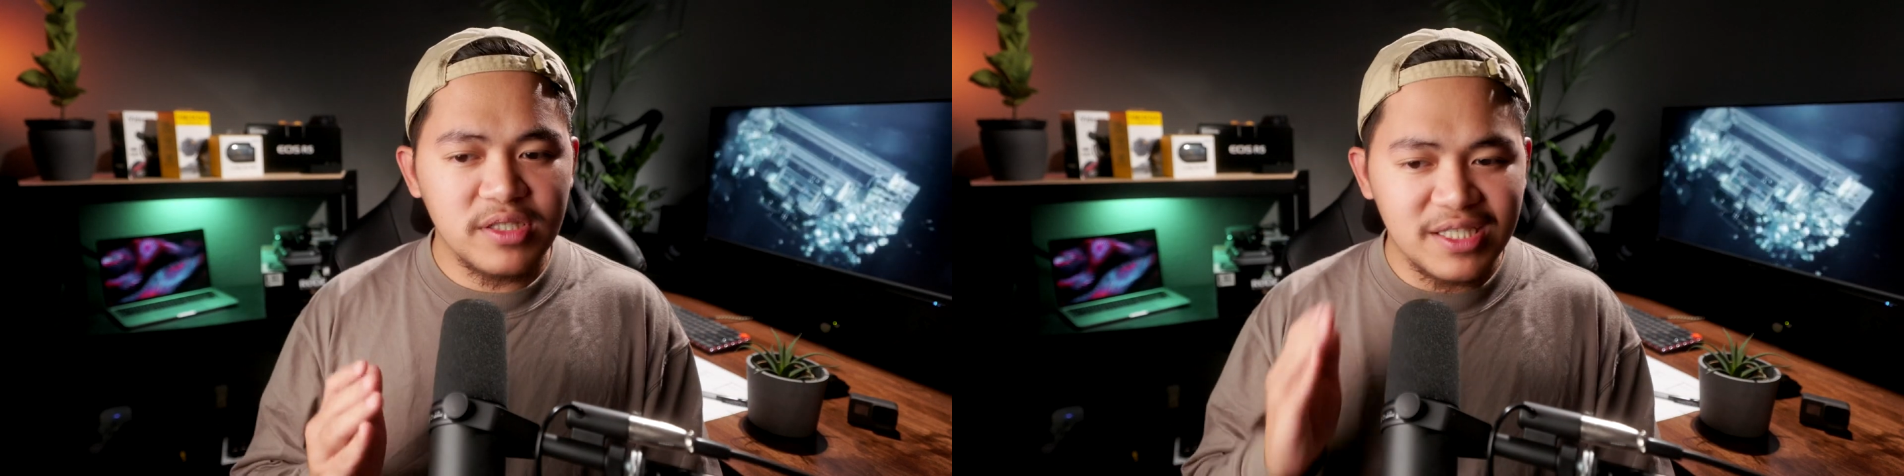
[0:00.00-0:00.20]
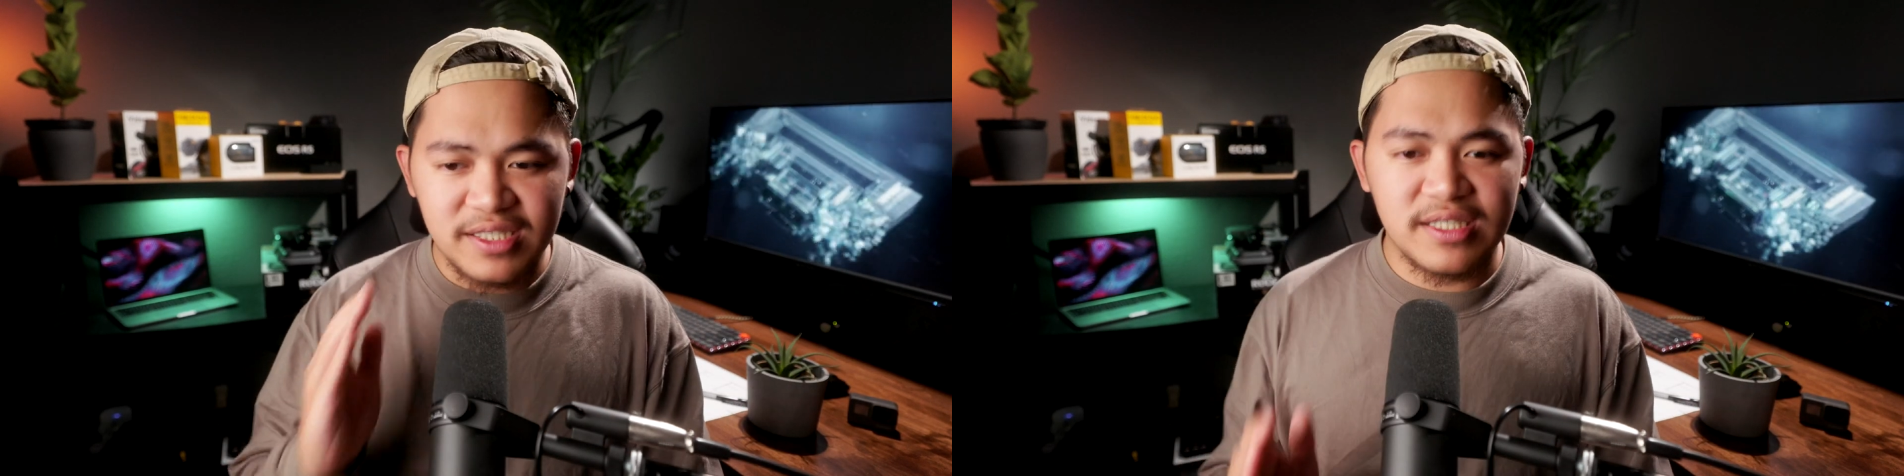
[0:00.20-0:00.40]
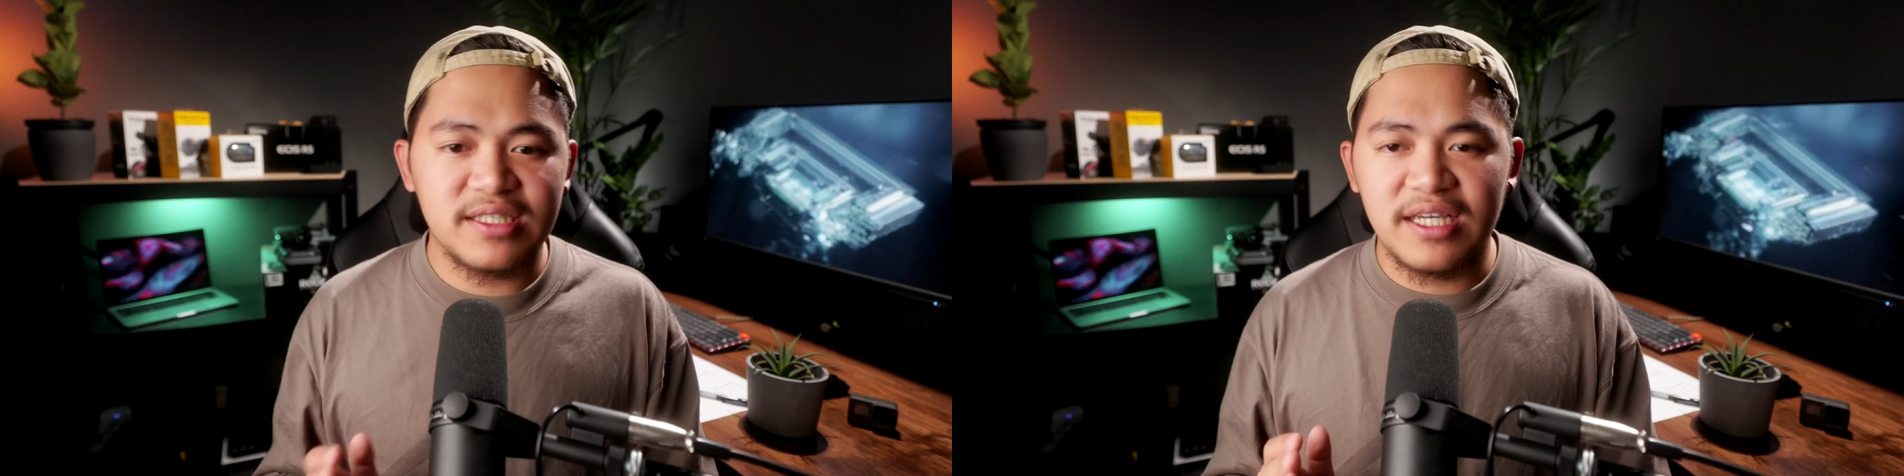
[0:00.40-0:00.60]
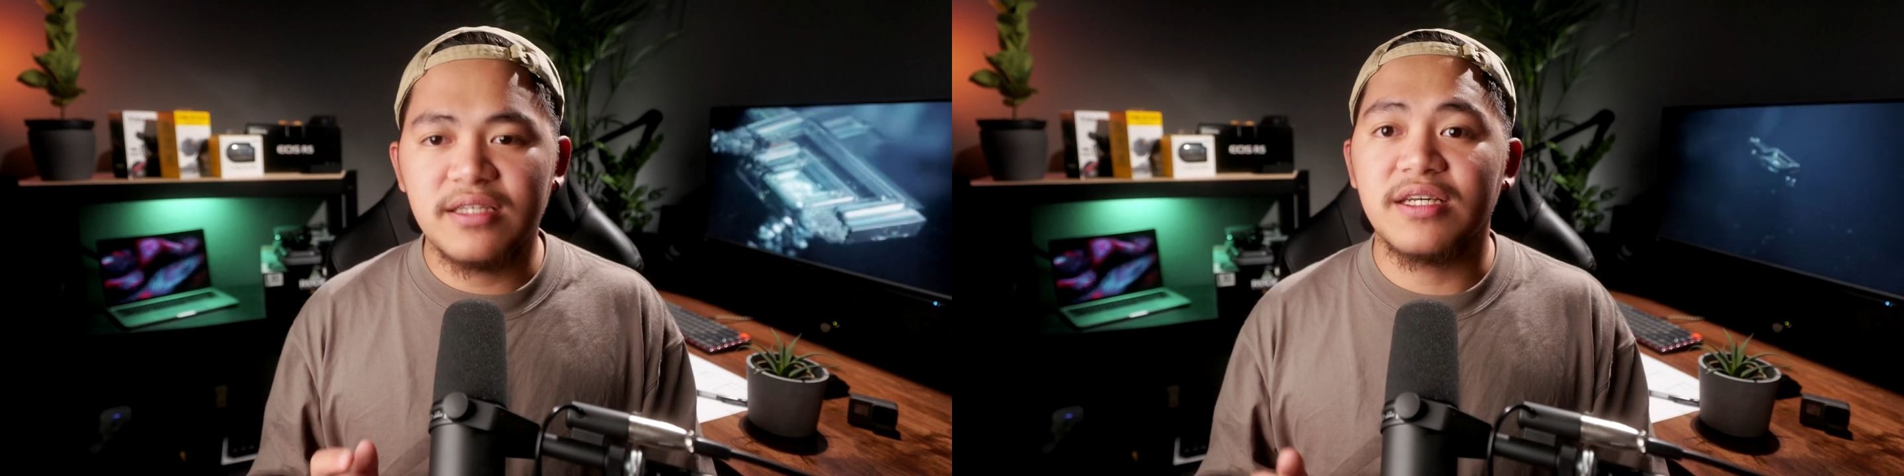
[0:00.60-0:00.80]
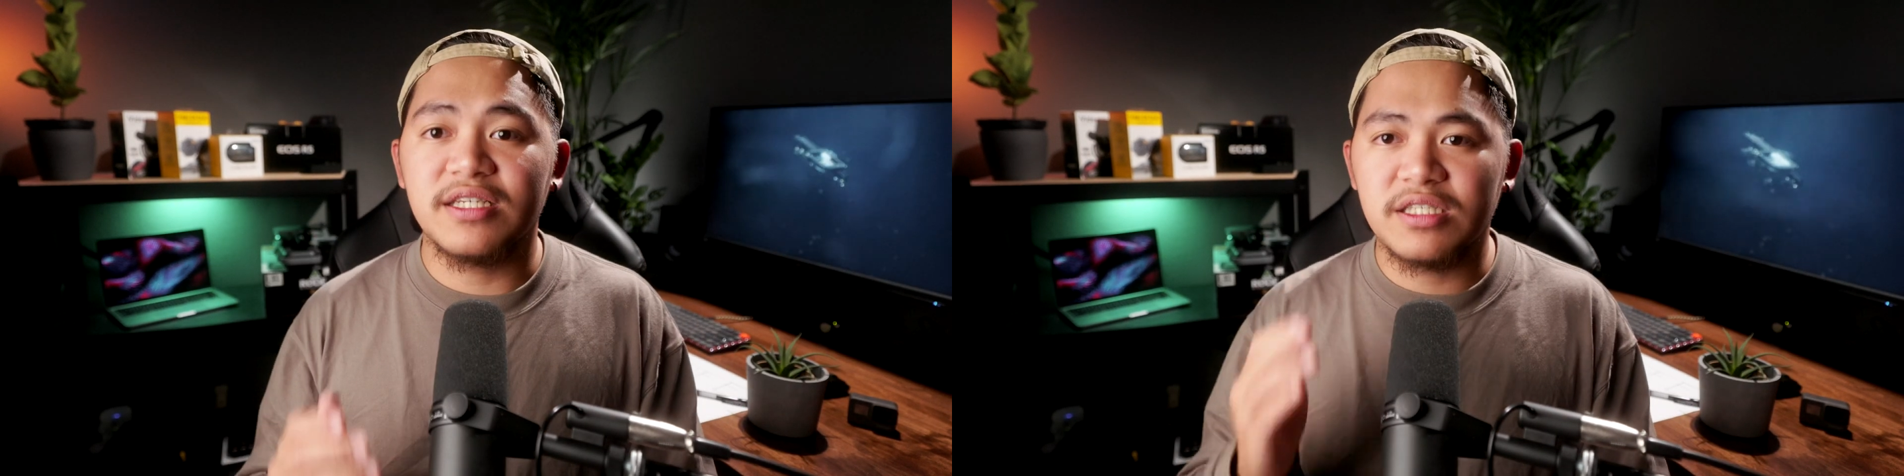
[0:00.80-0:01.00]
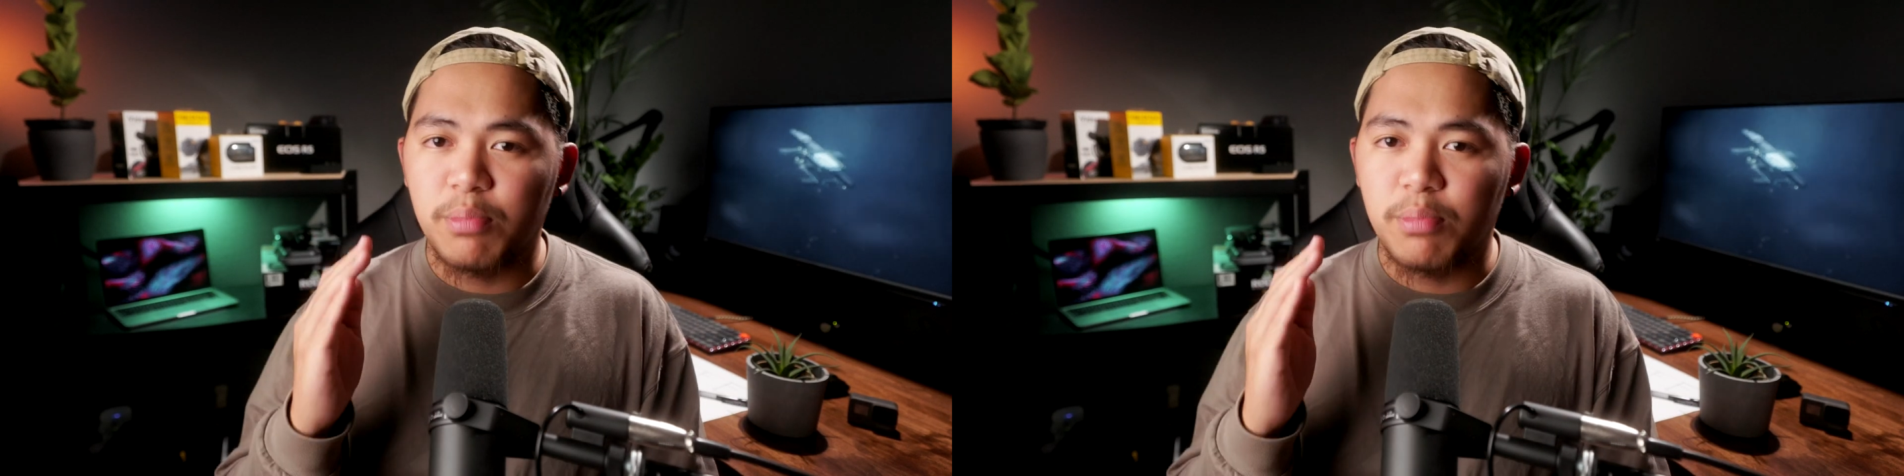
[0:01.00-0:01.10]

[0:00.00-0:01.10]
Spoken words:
the 16 is